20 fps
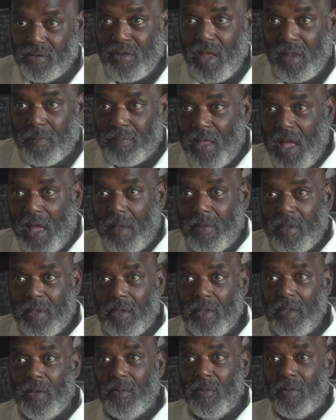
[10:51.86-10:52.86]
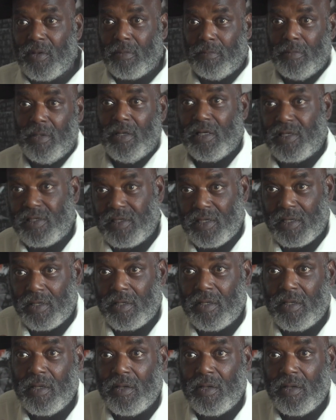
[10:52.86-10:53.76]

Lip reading: You're trying to blind me with some mud shit.